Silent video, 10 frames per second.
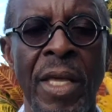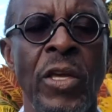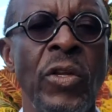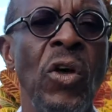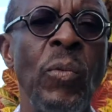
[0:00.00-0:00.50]

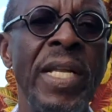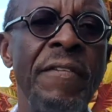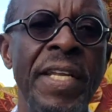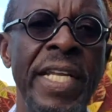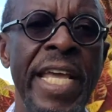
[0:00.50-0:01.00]
You know, we live
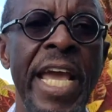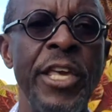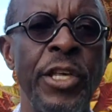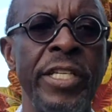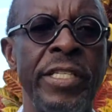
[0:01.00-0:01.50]
in an
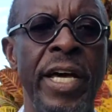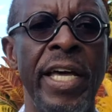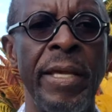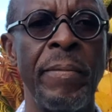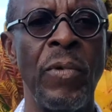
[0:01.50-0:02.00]
age and
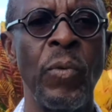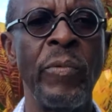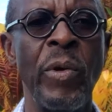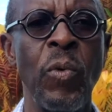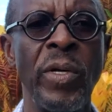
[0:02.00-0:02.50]
time when
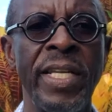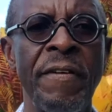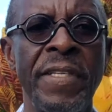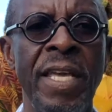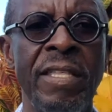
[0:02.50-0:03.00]
we want to
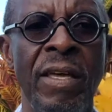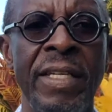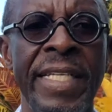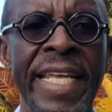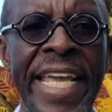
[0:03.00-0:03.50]
have things
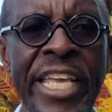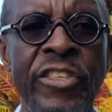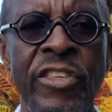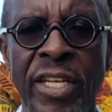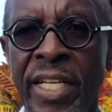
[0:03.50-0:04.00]
done
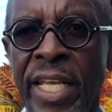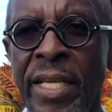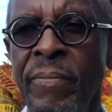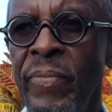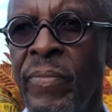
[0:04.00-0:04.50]
instantly.
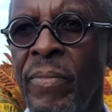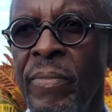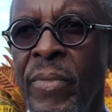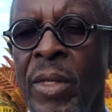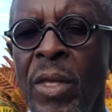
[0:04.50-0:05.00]

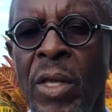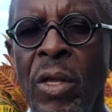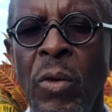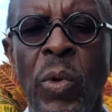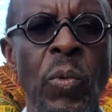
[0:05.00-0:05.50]

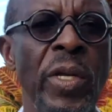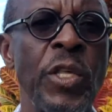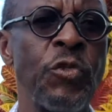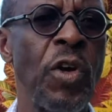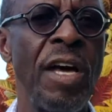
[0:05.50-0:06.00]
We want to
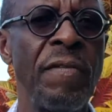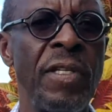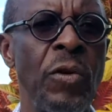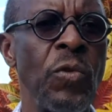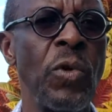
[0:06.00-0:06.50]
travel
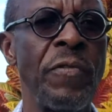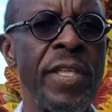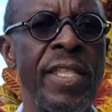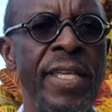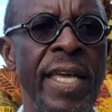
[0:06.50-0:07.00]
the road of
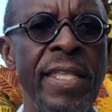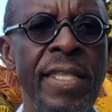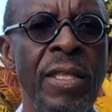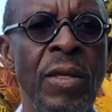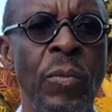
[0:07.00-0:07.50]

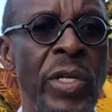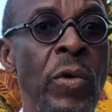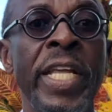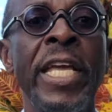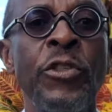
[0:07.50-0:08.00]
success
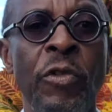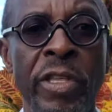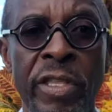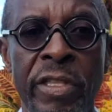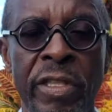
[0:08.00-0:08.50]
without
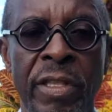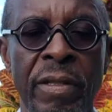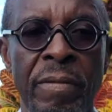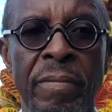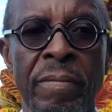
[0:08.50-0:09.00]
hindrance,
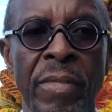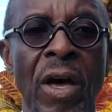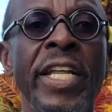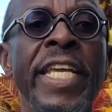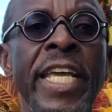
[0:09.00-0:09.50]

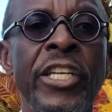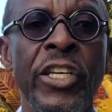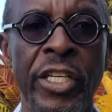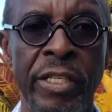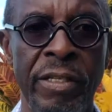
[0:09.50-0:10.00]

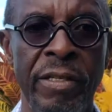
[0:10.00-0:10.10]
unhindered.